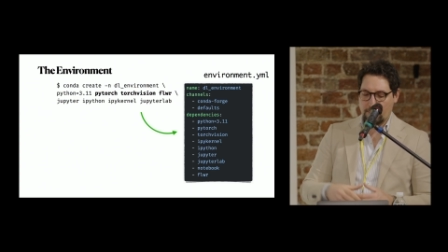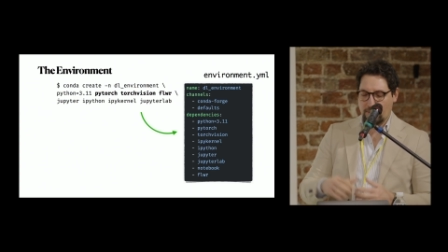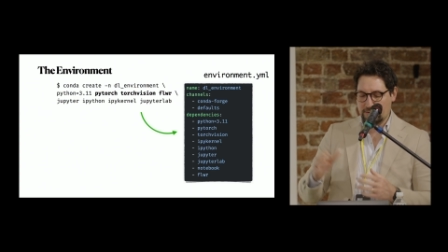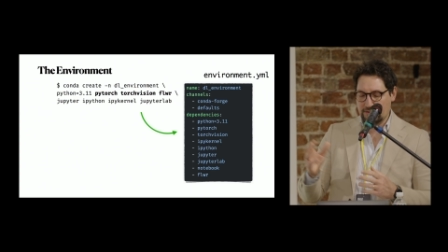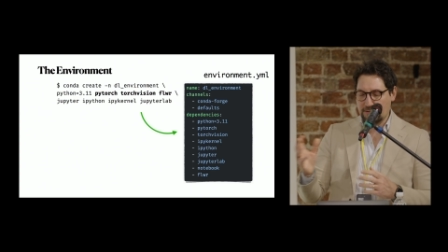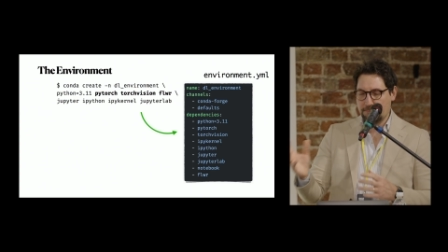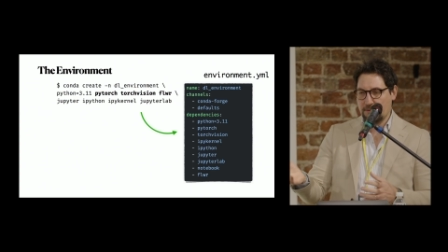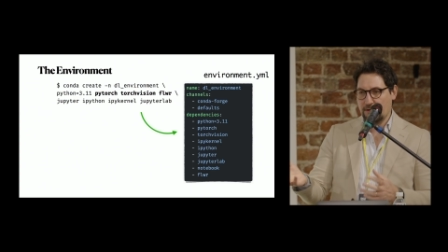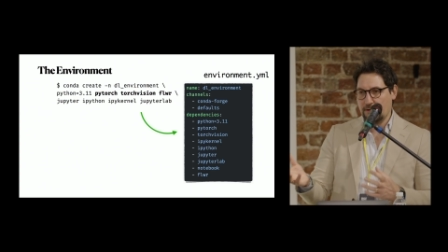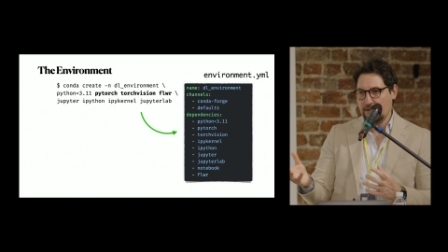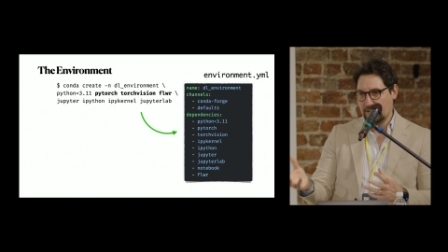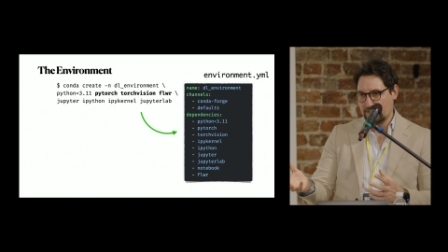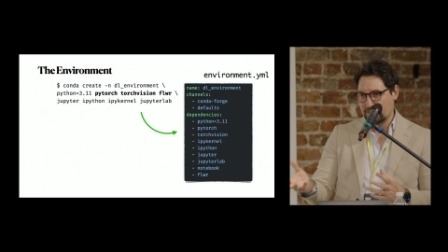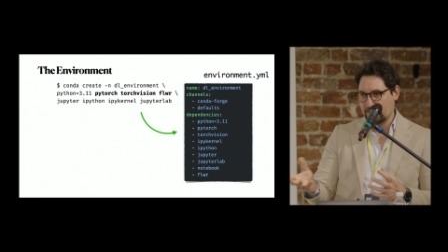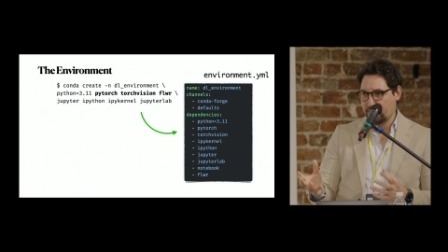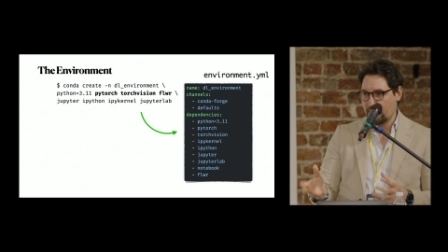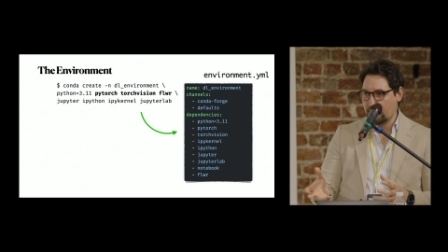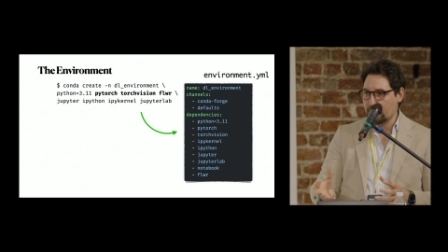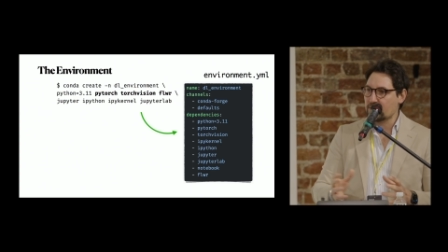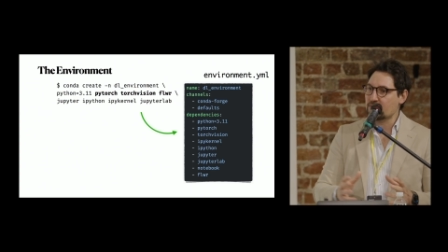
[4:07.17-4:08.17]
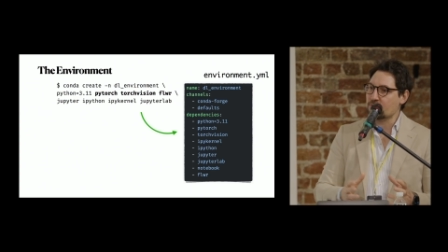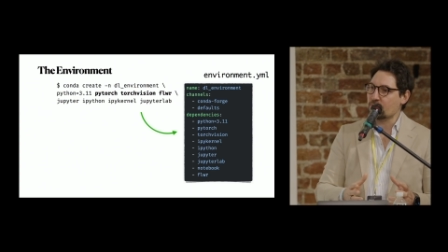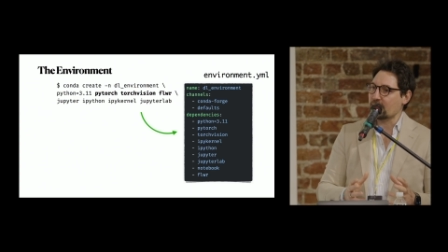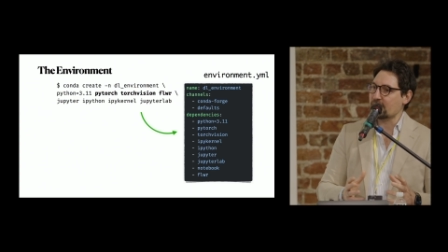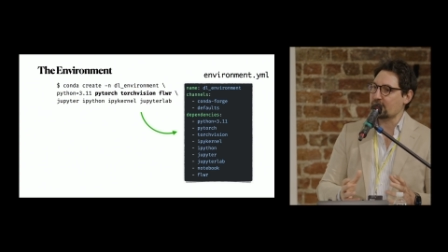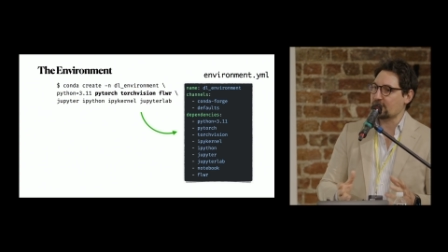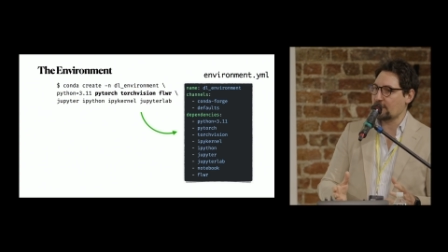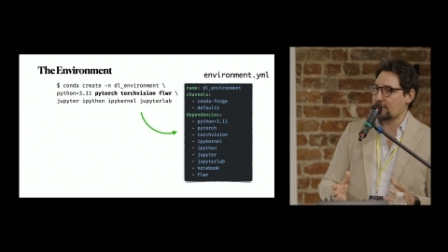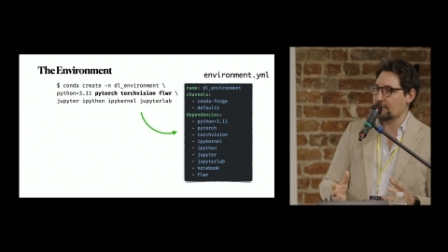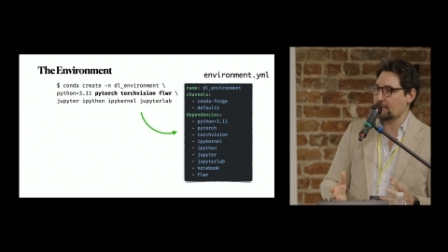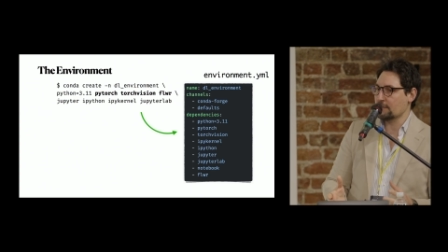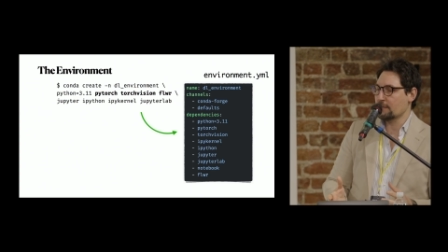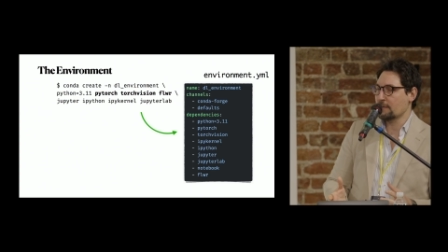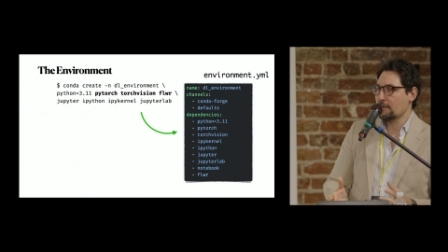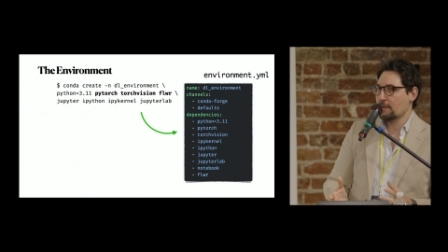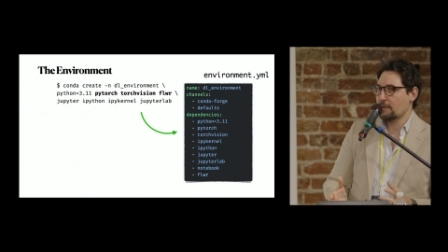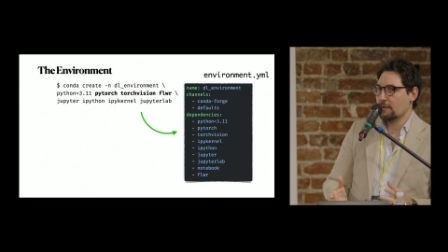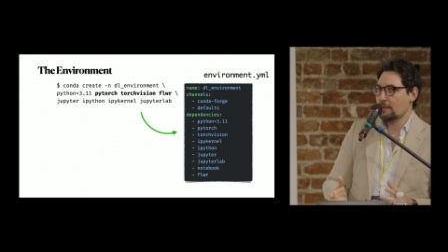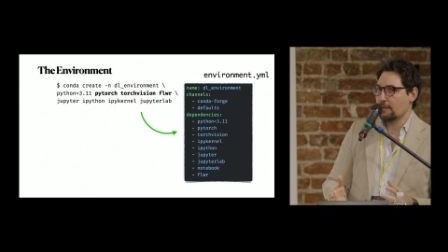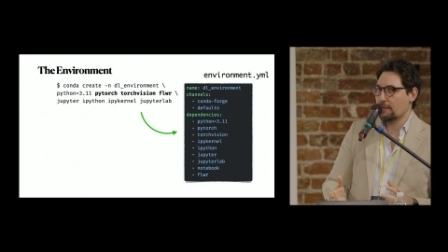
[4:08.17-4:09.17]
Well, deep learning is a very interesting
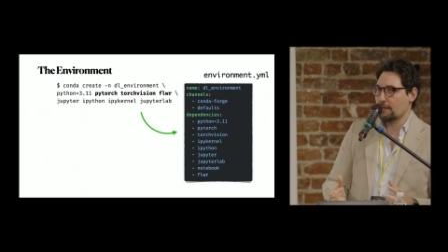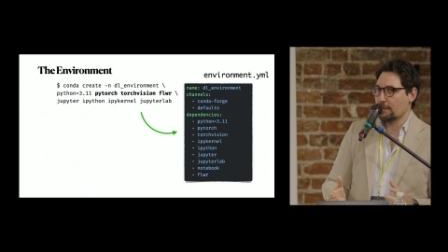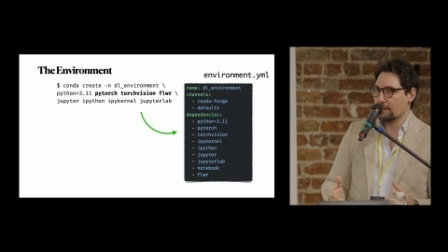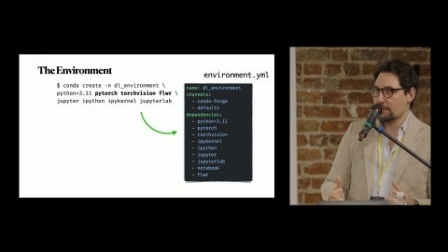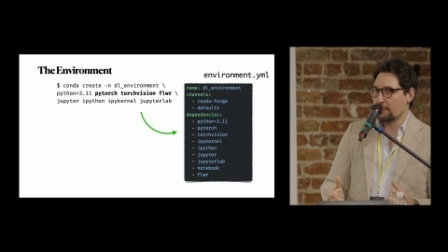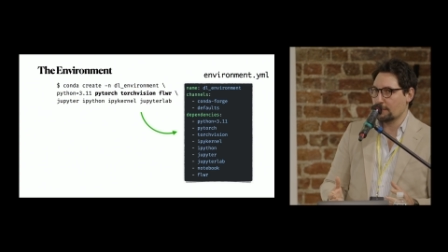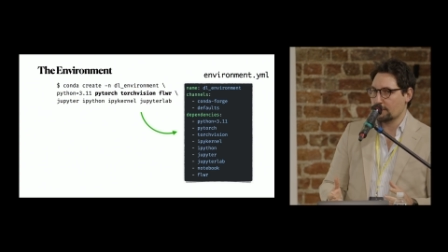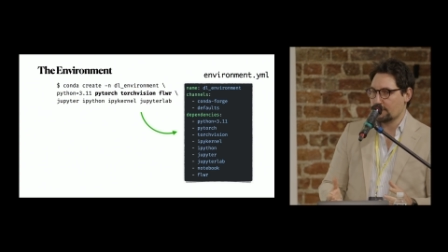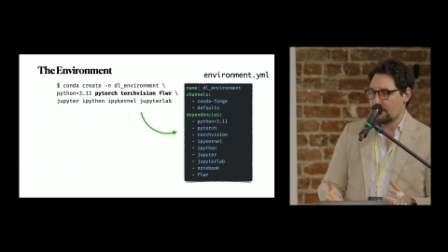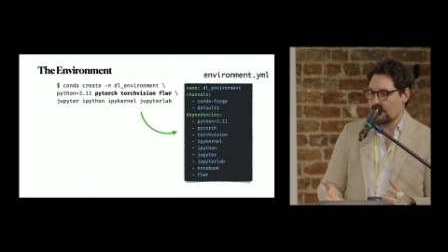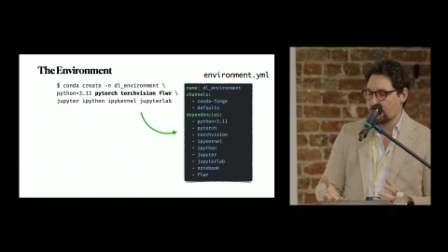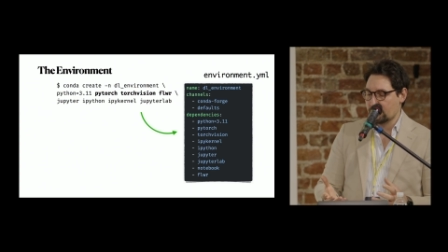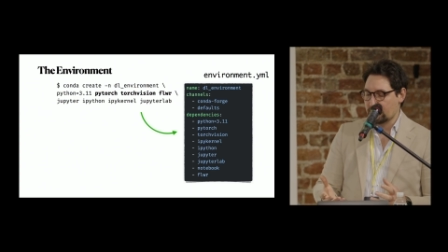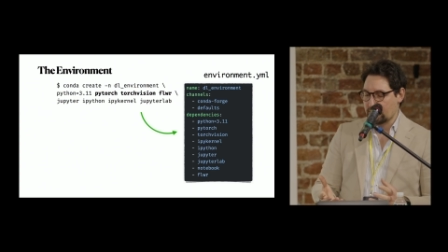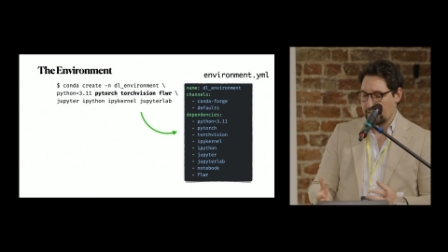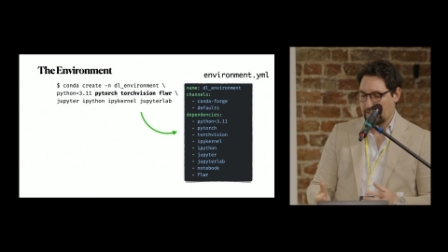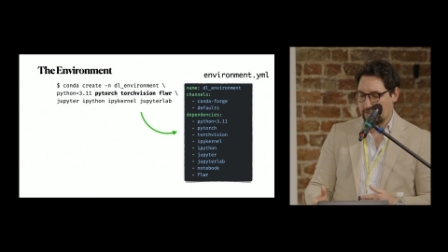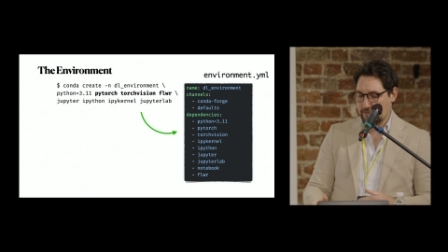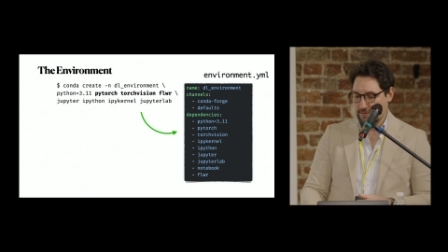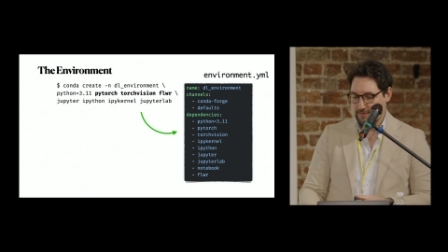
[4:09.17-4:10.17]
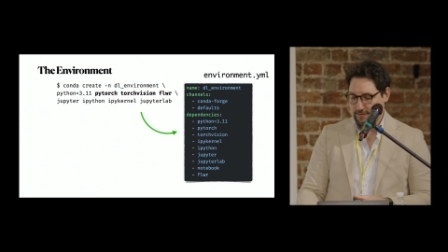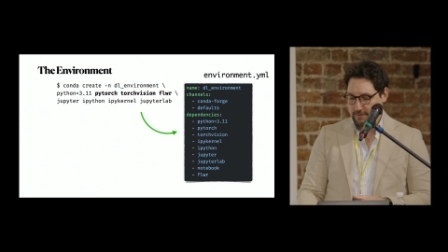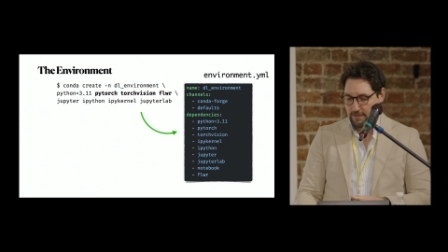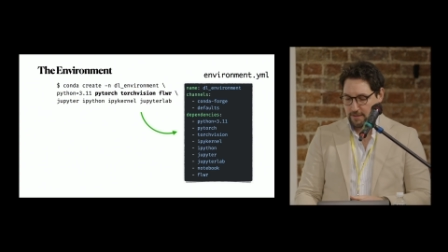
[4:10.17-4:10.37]
use case.